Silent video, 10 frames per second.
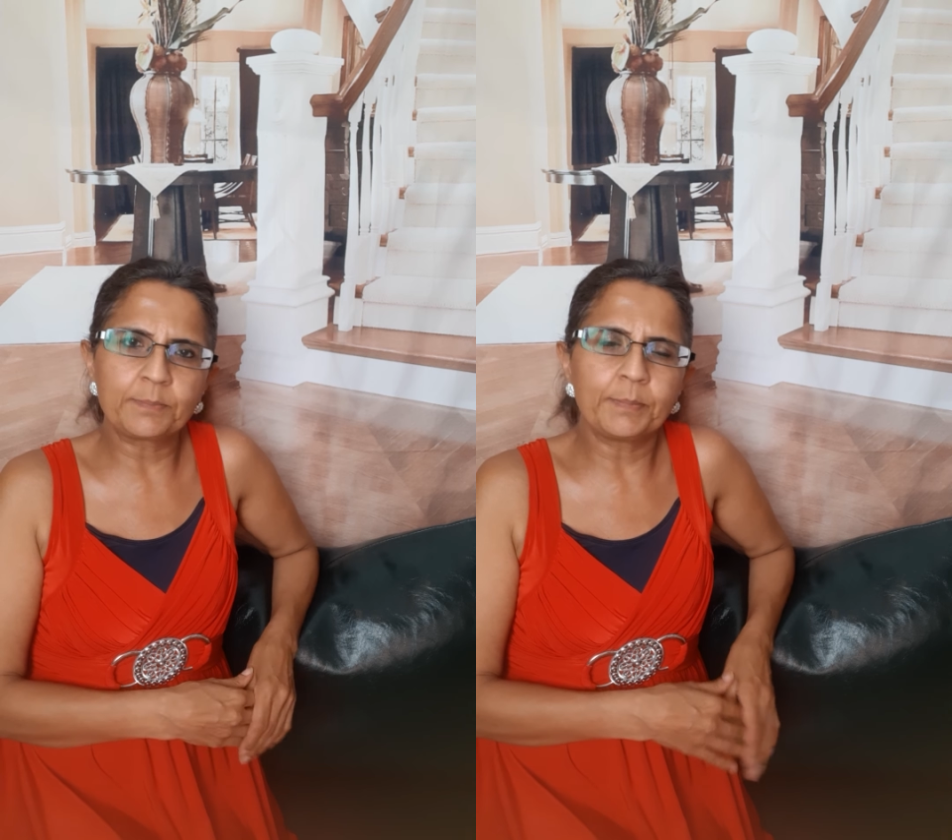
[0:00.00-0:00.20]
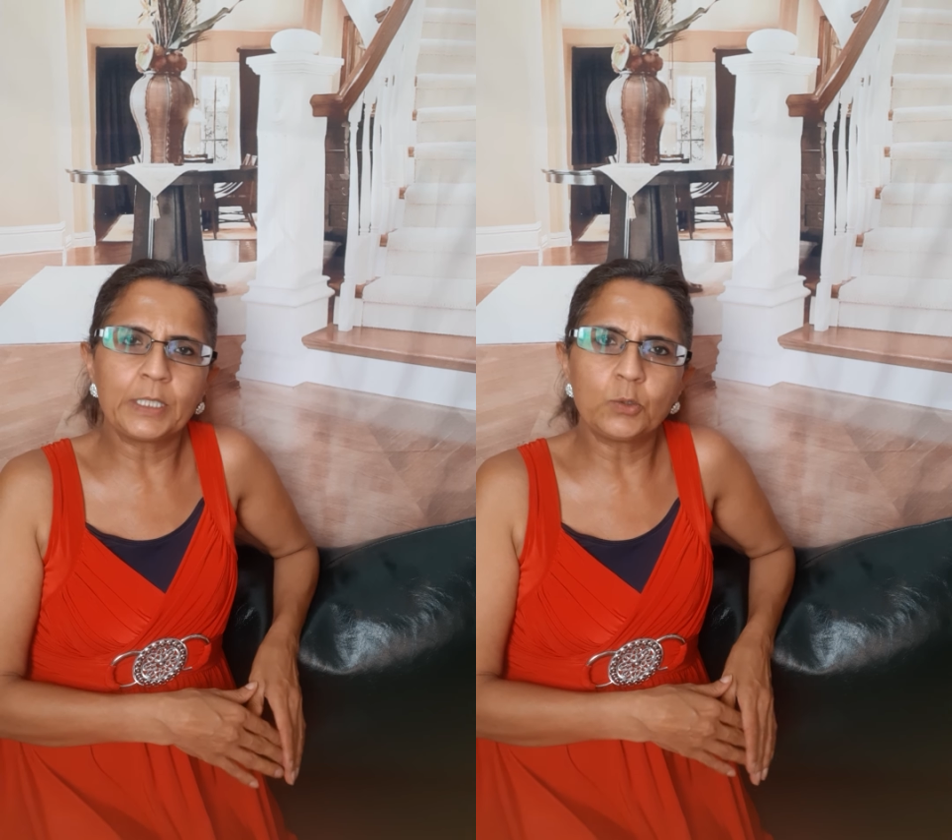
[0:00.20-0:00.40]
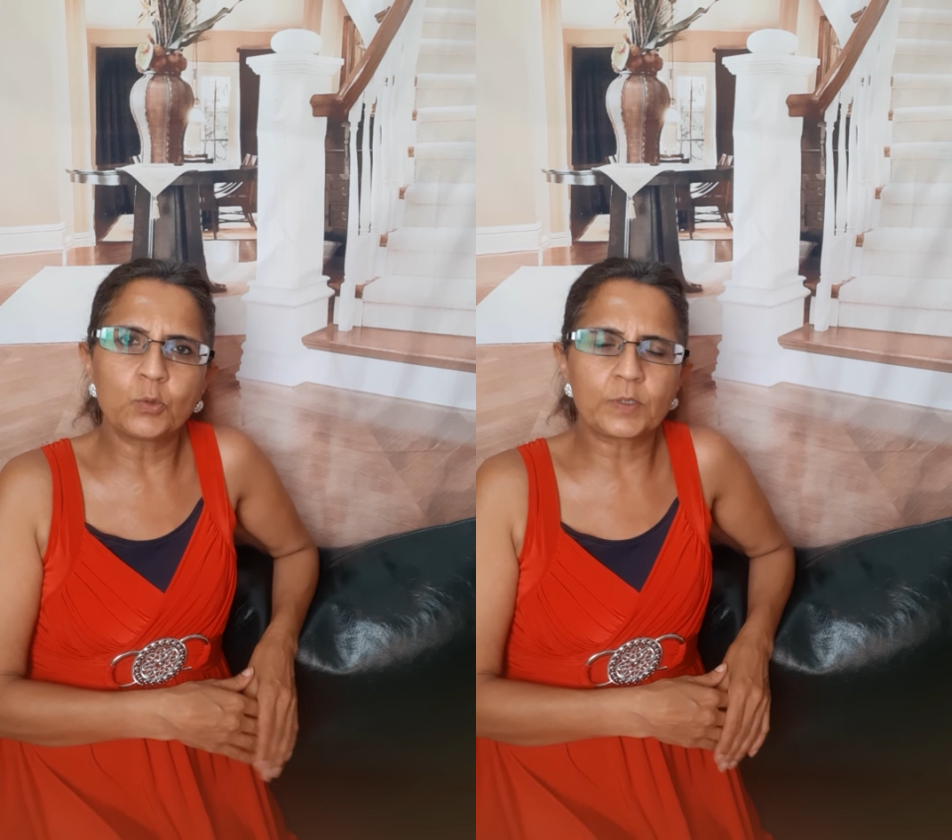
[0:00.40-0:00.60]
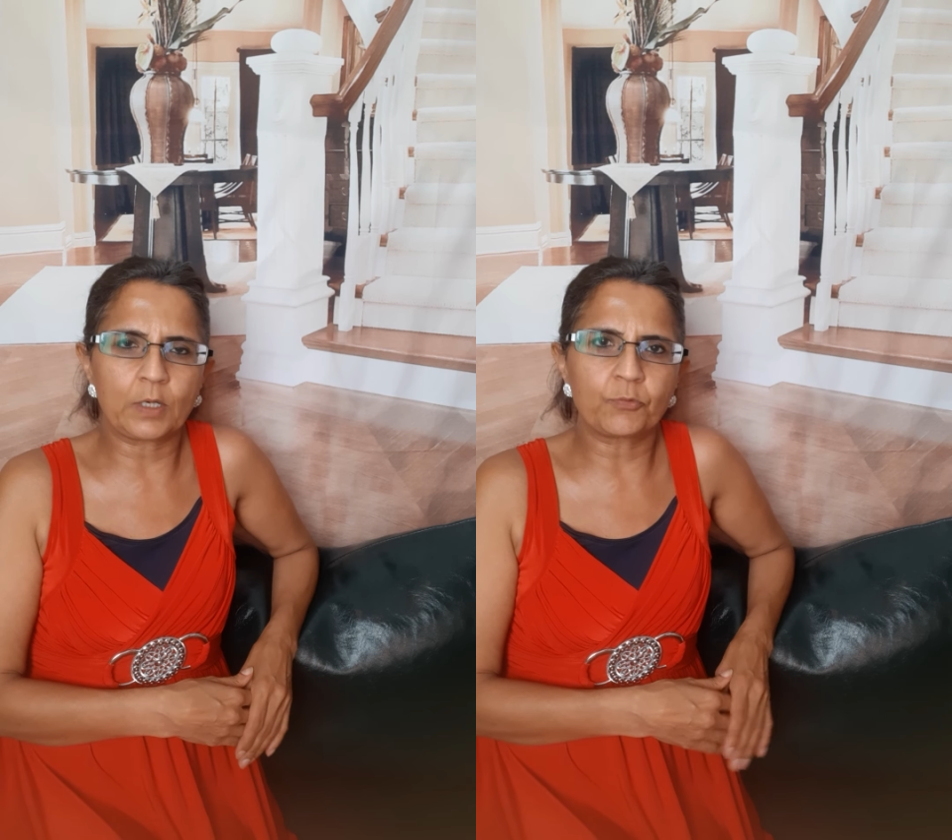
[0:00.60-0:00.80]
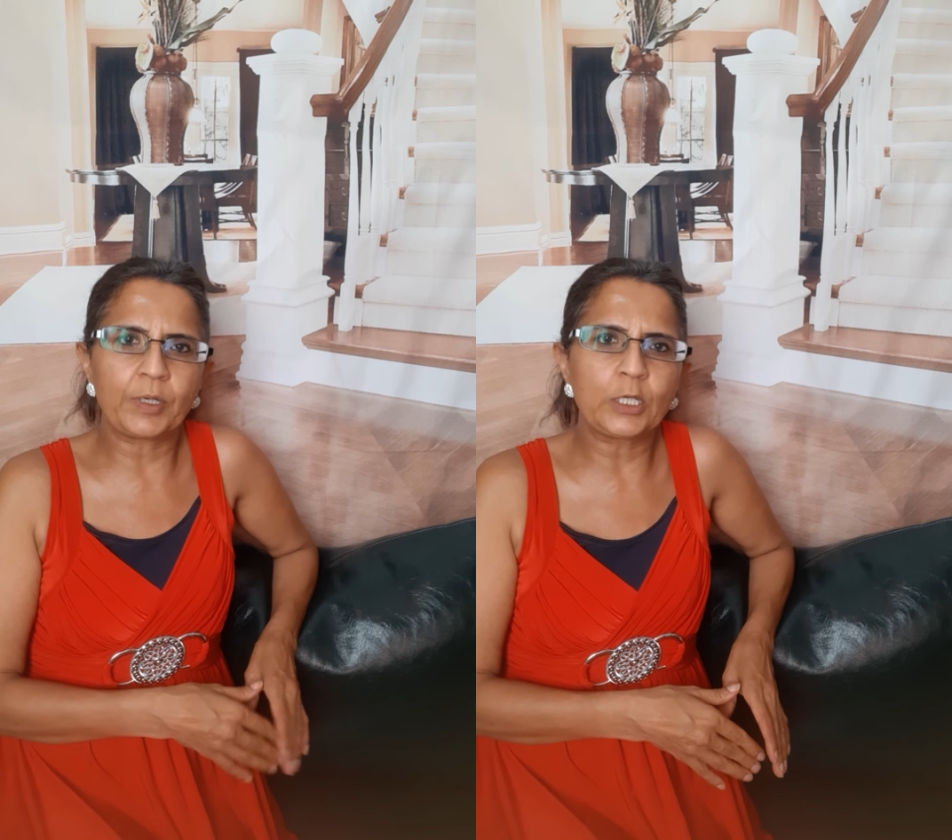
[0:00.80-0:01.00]
meals that
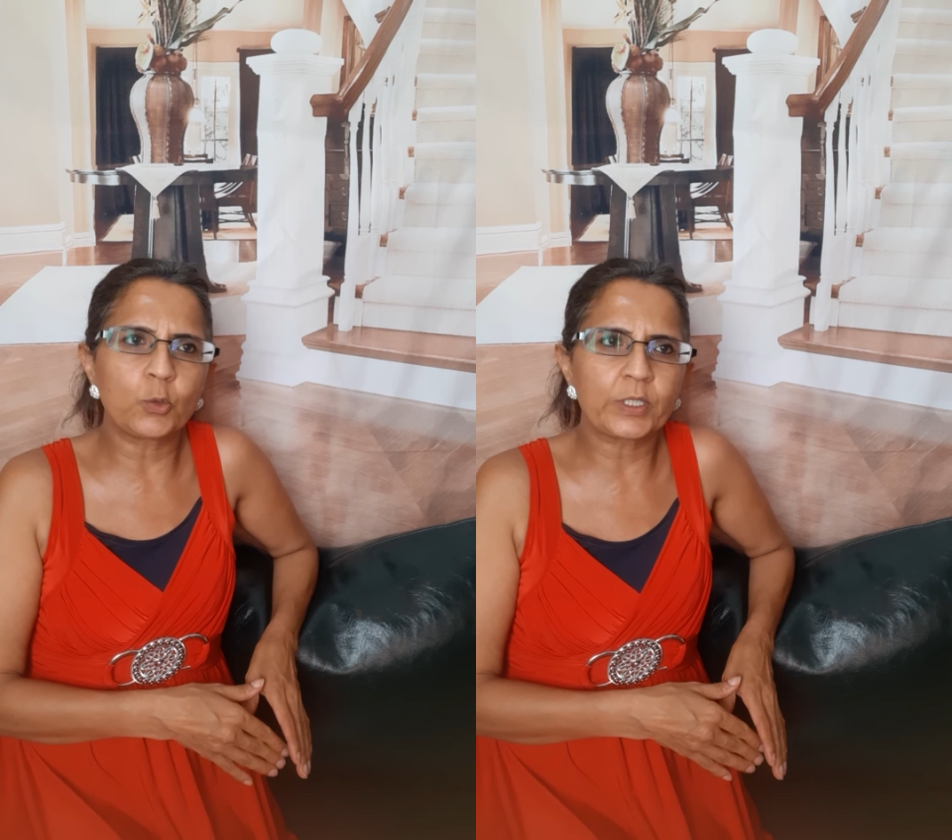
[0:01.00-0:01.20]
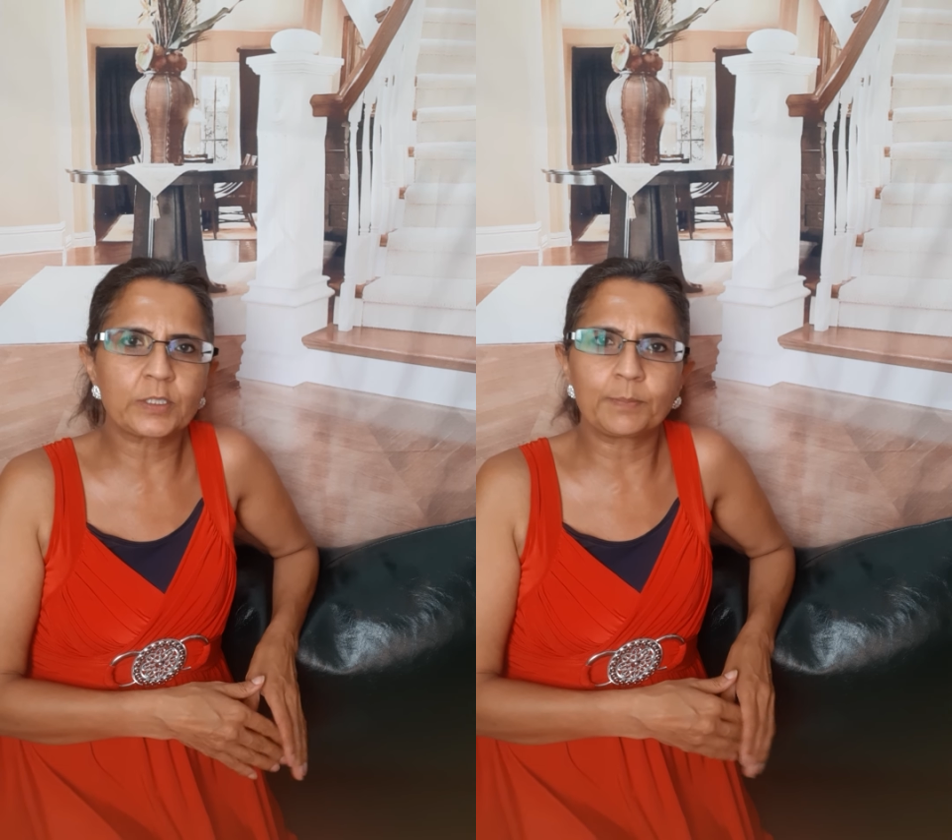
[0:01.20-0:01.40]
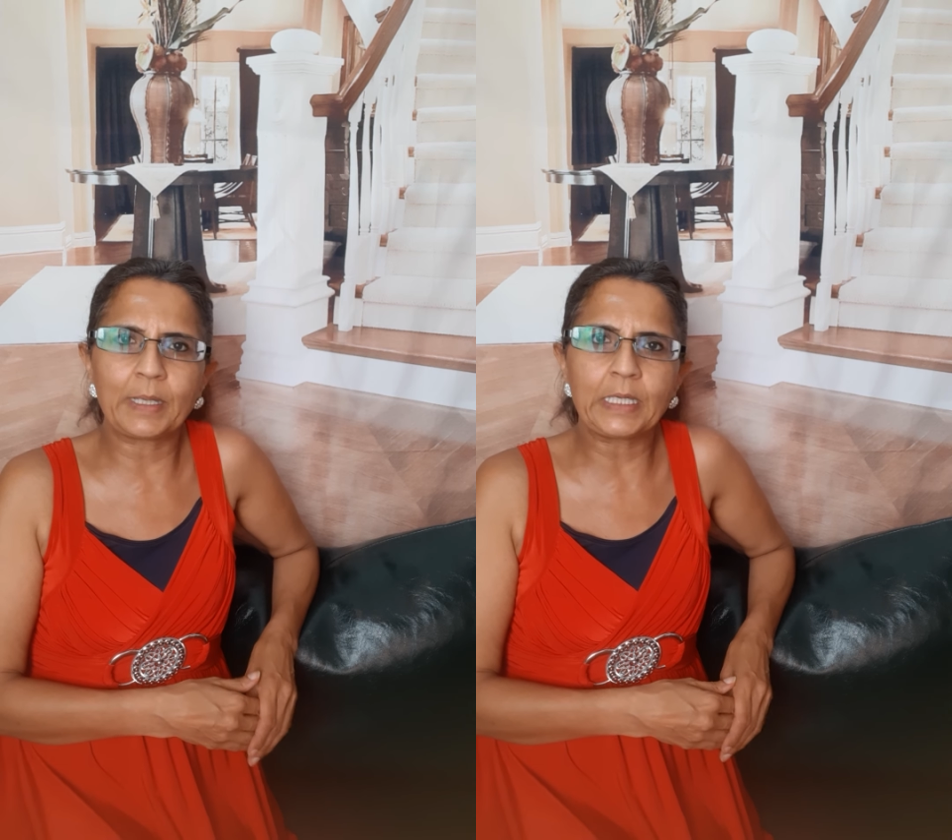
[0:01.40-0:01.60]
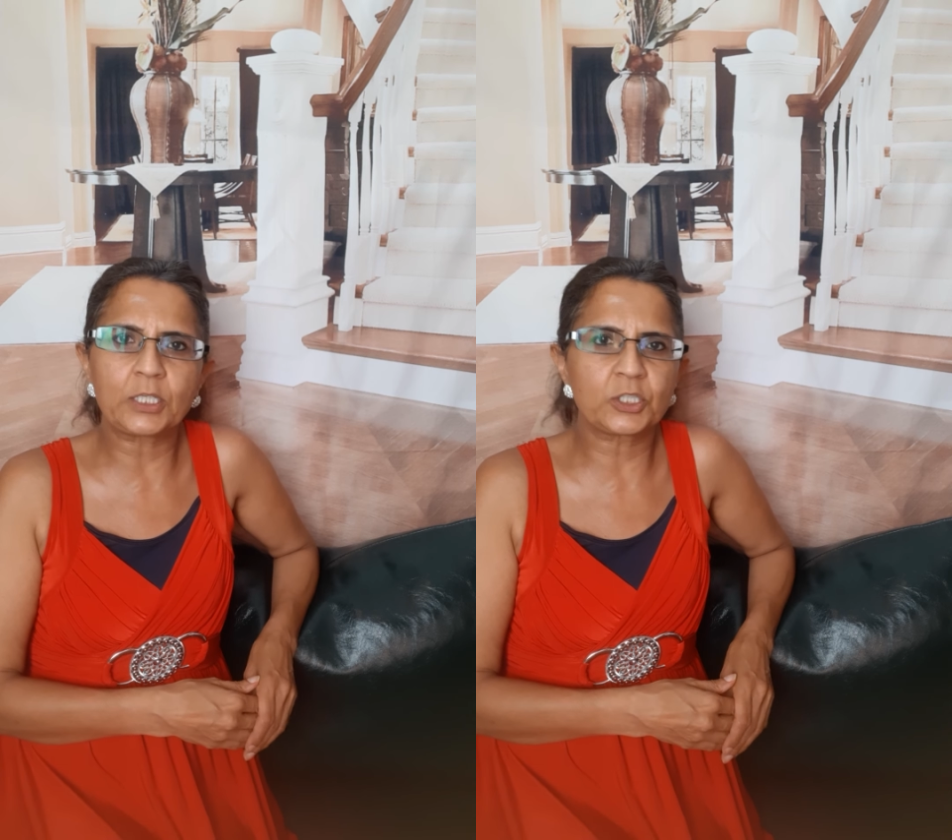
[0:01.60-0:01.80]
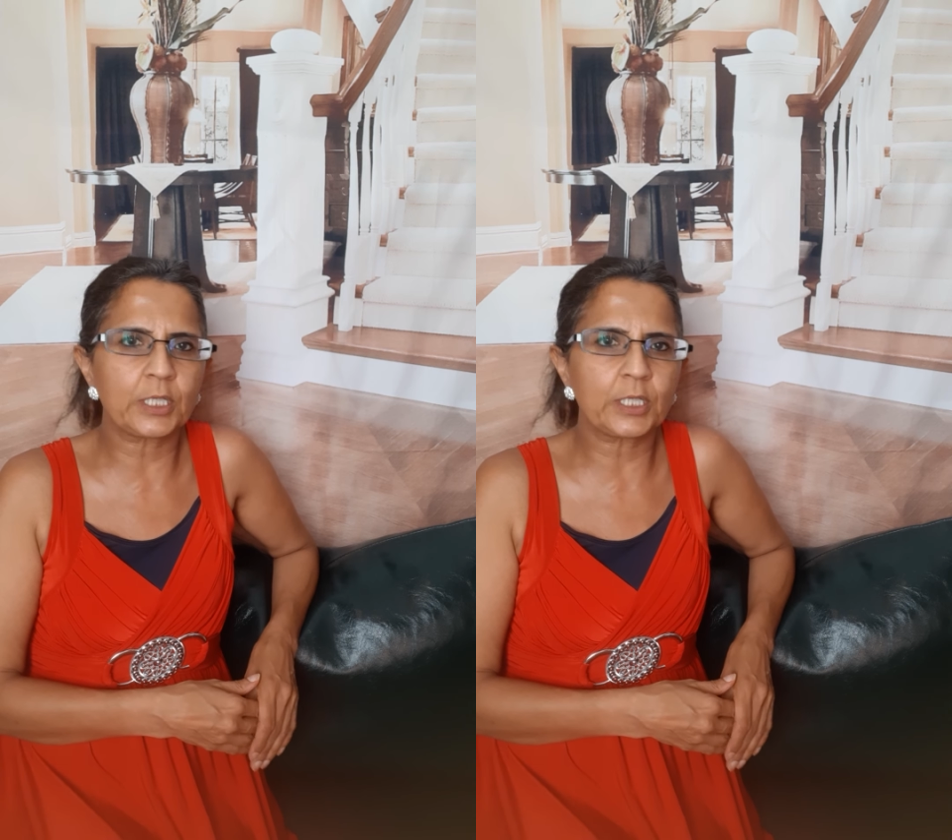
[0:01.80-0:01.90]
are really quick to make,